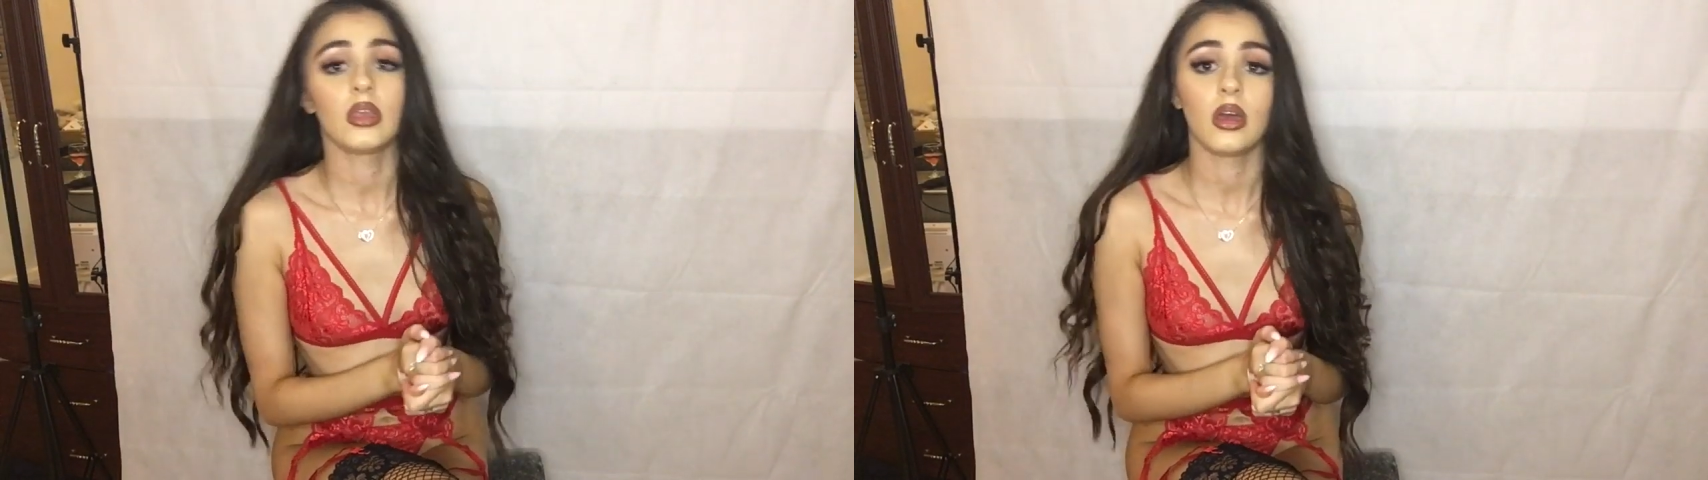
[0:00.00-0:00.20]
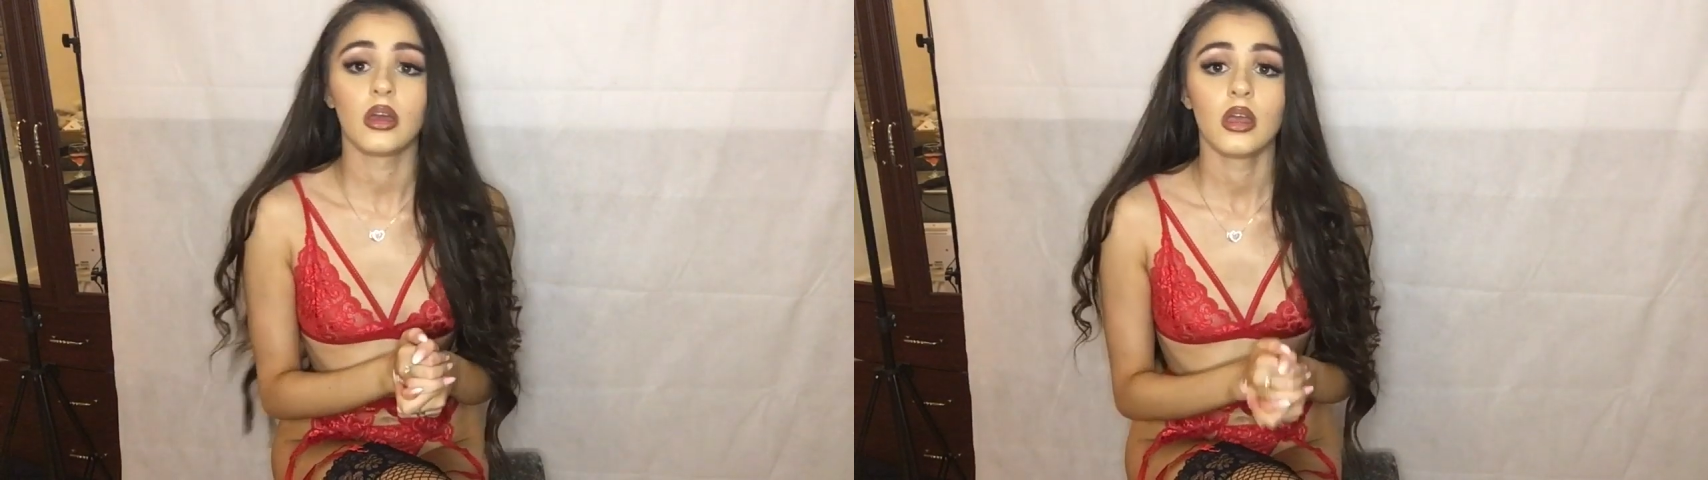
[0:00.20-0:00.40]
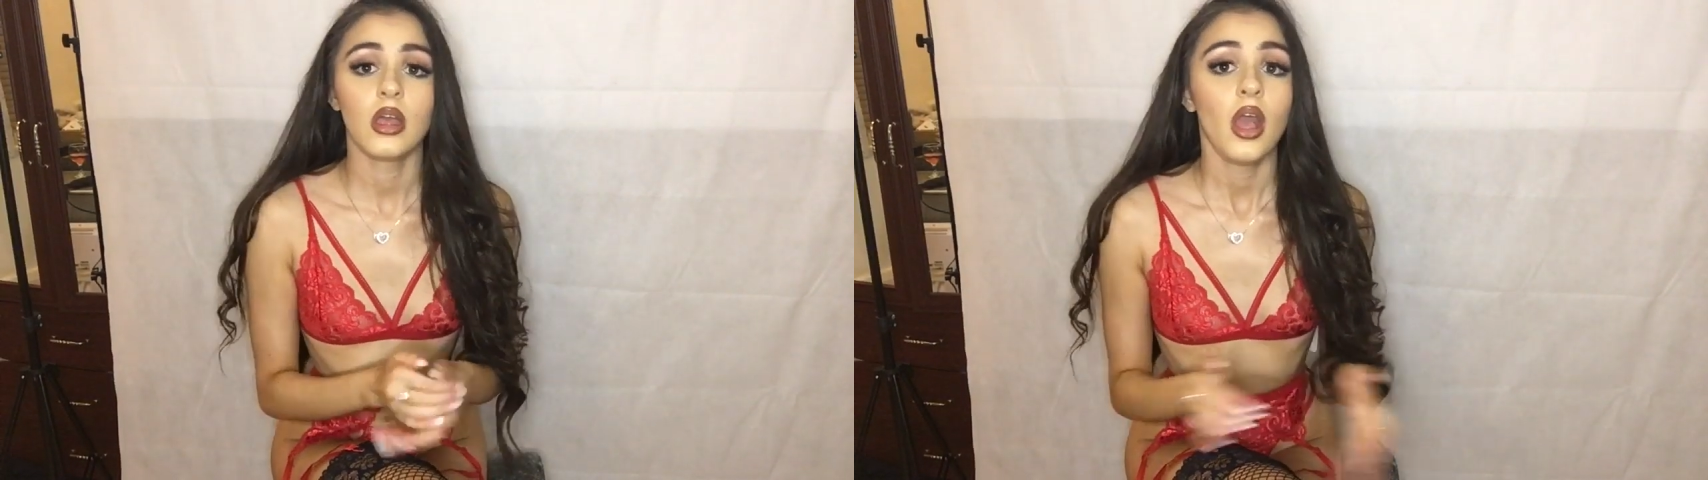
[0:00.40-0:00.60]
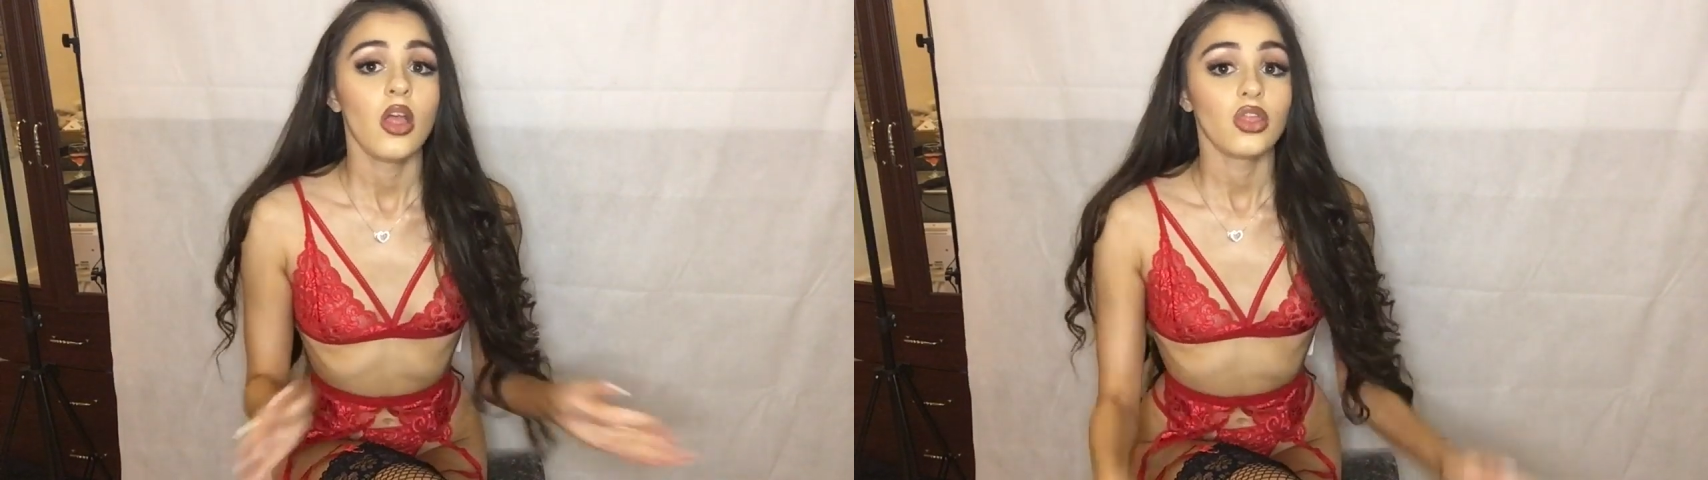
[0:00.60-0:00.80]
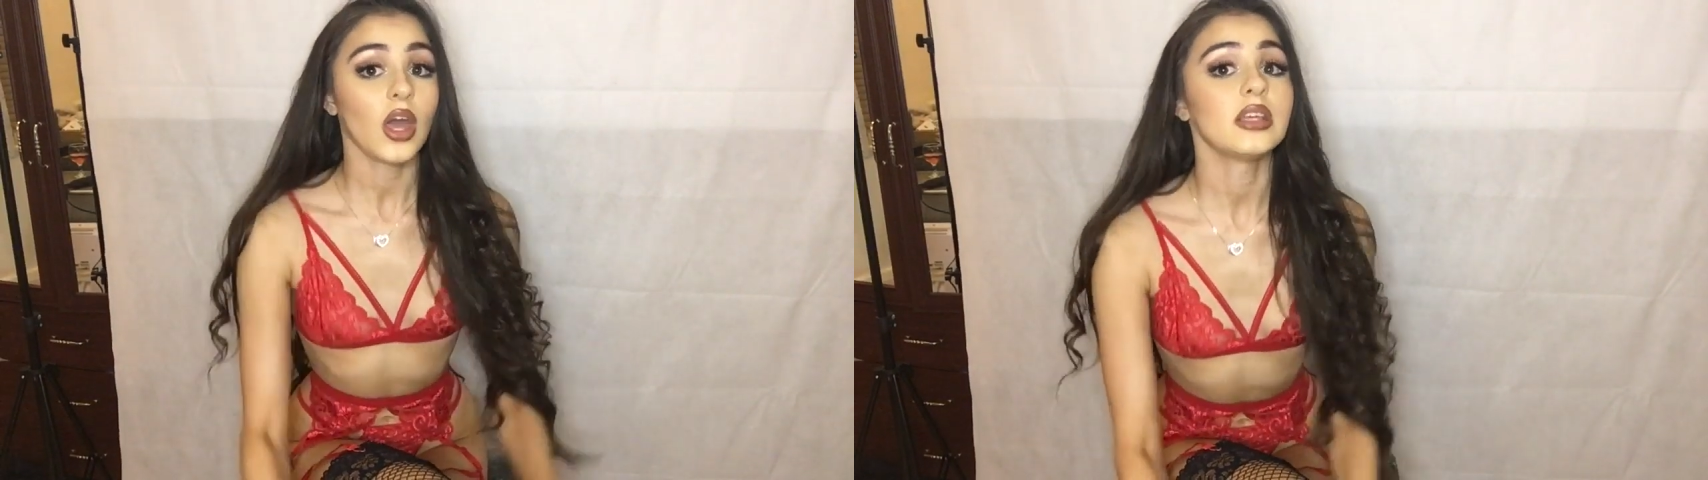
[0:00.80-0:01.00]
yeah.
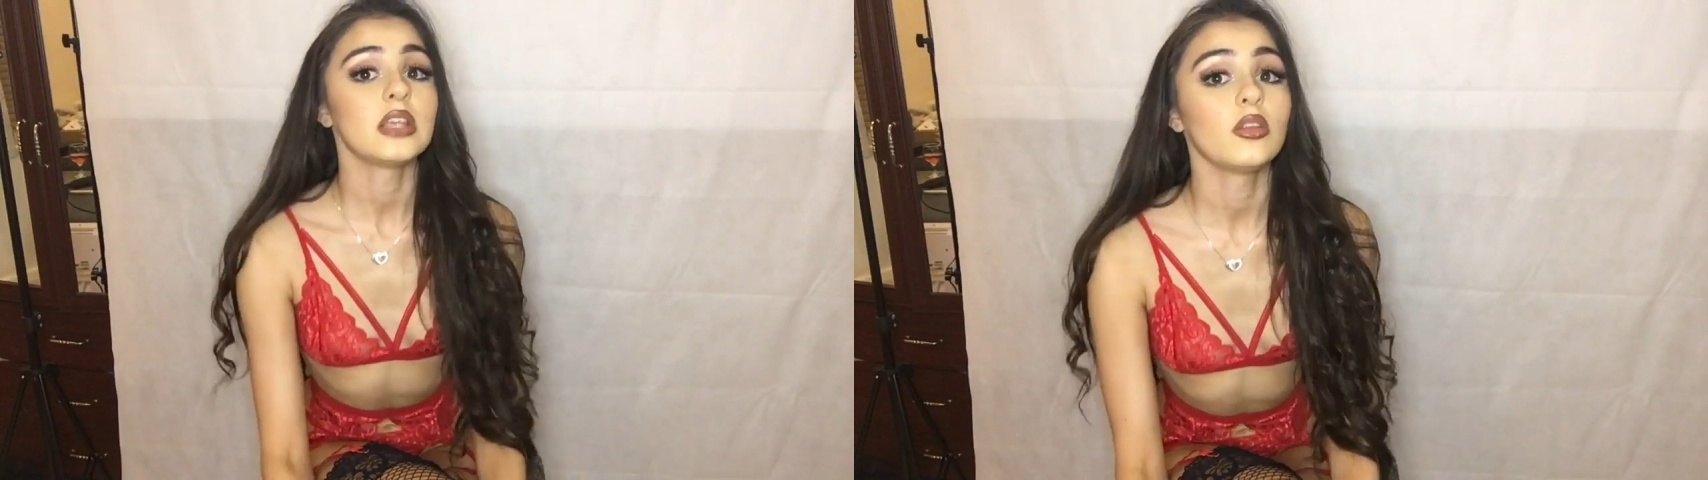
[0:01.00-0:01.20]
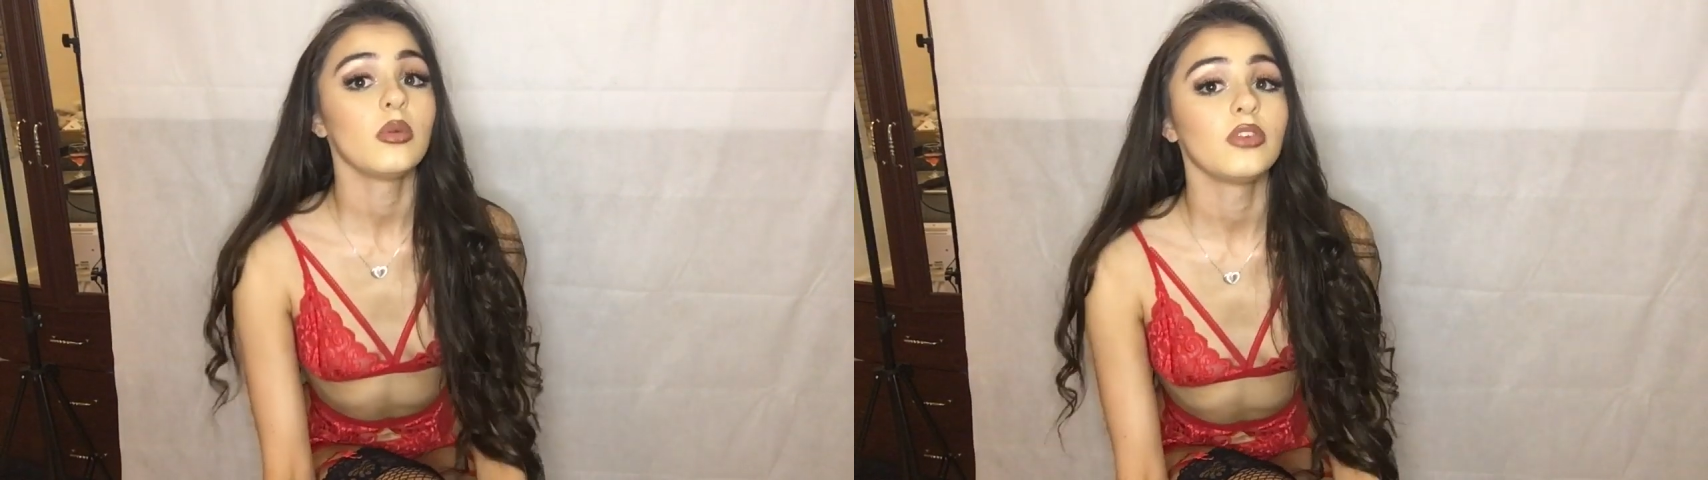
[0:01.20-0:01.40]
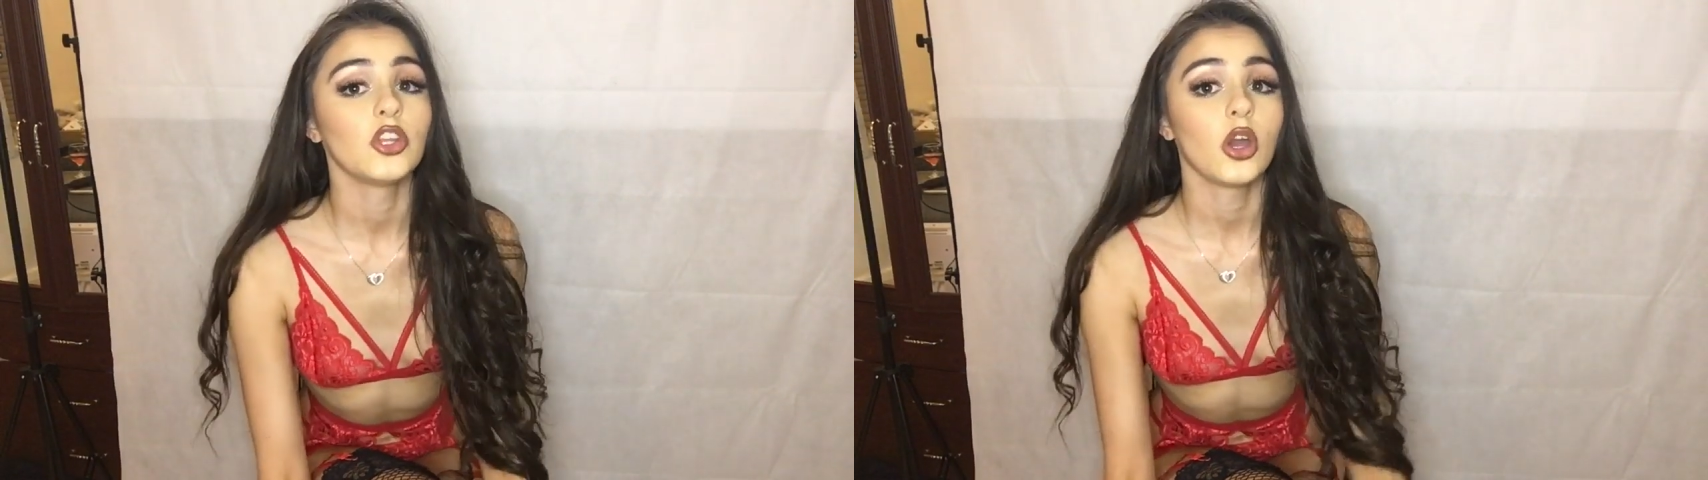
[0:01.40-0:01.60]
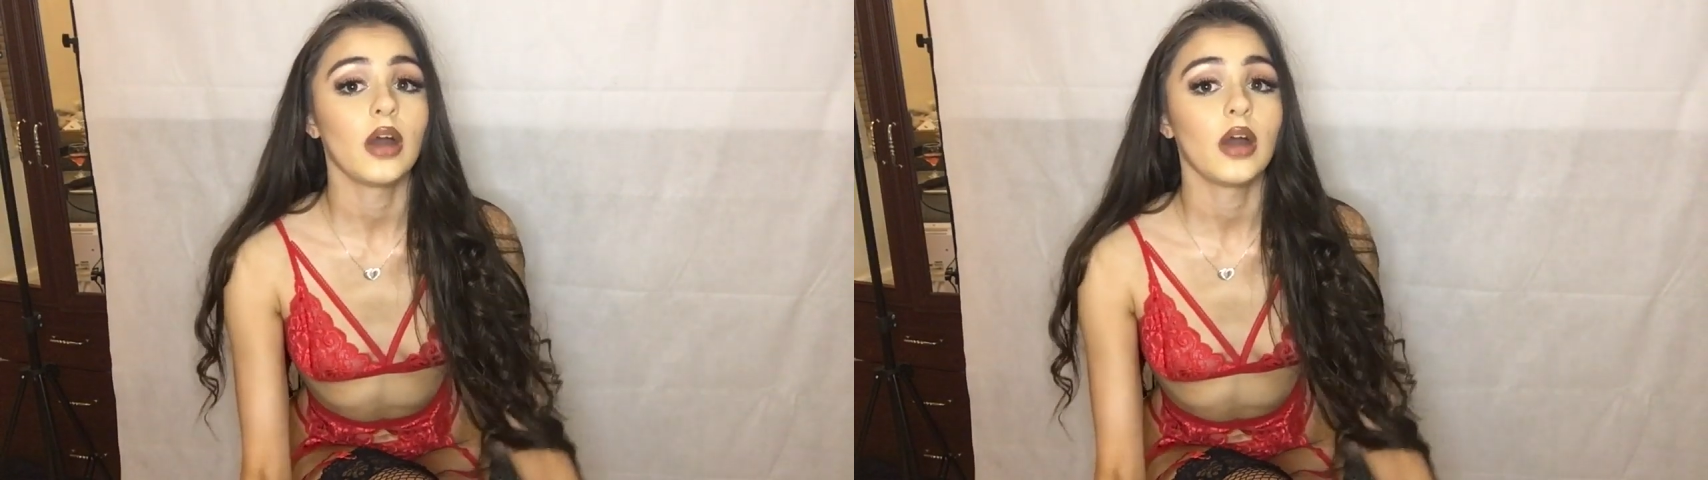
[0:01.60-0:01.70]
That is the end of my video.